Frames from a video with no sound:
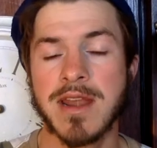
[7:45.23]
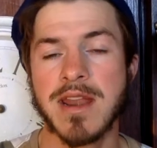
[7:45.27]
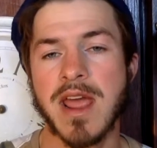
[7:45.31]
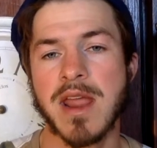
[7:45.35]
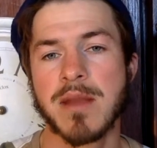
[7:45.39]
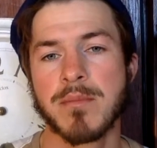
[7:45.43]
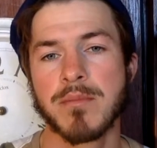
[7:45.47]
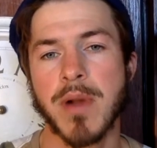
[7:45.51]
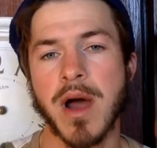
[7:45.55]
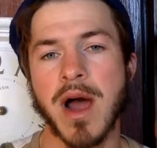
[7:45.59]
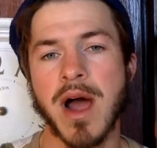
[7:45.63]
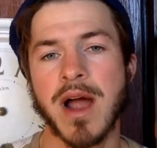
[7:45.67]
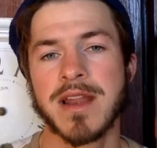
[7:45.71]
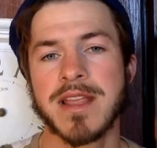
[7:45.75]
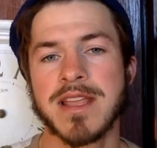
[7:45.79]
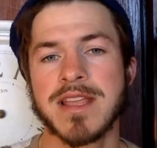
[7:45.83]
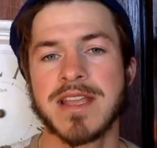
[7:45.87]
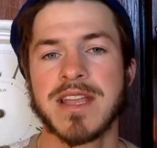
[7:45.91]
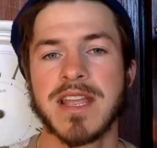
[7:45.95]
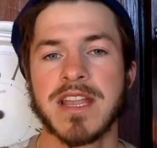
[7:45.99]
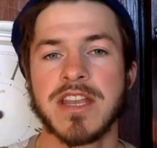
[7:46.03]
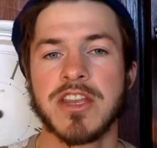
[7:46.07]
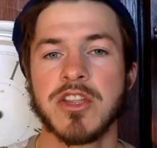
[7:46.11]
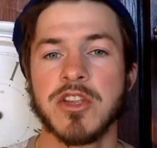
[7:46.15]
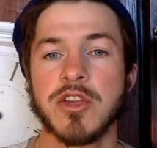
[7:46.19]
and body
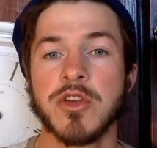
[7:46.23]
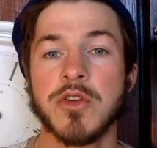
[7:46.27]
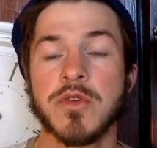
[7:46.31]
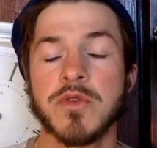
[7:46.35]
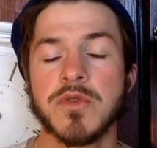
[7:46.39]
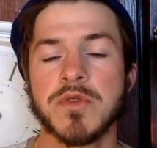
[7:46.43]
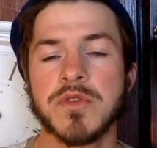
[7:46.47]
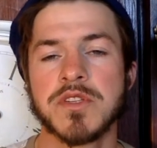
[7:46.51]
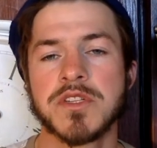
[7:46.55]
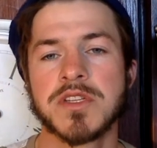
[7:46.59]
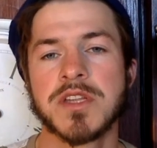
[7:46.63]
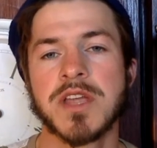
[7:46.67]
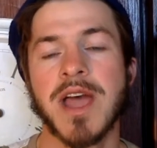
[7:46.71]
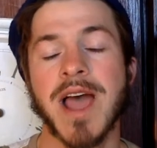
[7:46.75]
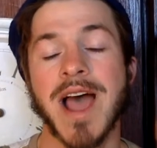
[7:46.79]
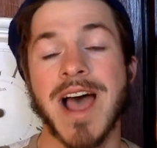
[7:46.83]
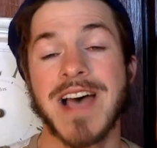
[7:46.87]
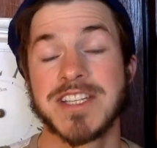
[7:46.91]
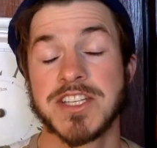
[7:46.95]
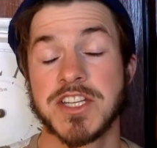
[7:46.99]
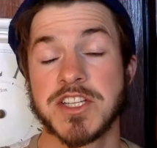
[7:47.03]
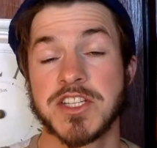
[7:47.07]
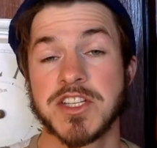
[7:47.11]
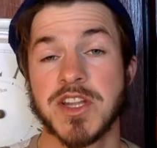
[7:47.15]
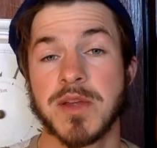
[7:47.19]
can use as
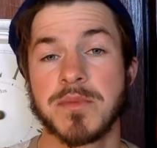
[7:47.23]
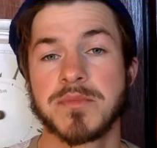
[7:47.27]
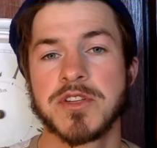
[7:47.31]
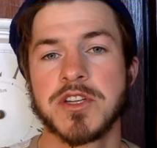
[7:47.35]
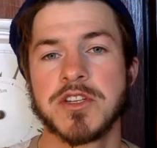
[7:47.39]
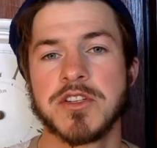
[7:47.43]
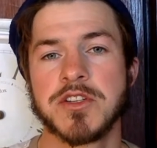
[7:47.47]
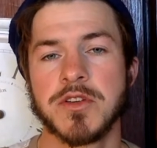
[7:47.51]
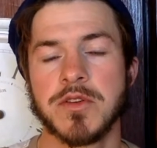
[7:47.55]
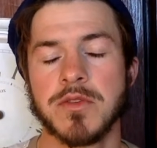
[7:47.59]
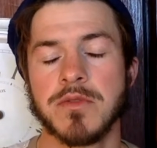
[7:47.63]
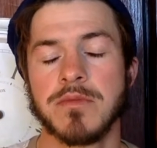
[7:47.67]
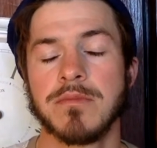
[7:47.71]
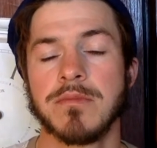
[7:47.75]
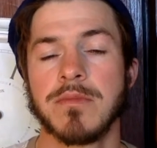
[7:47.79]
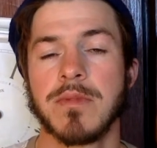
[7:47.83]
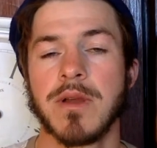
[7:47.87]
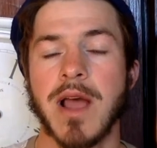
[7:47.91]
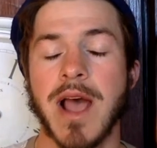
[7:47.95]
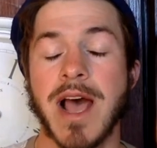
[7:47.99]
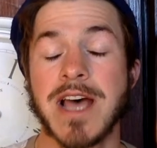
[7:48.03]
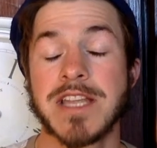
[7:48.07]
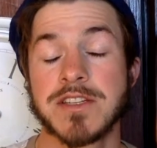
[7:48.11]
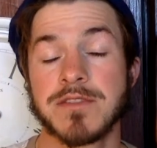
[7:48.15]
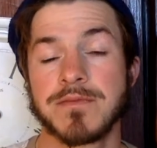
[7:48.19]
a substitute,
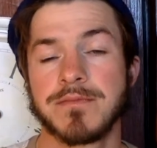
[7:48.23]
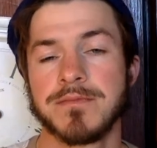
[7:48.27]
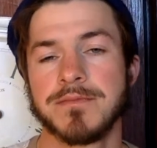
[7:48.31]
as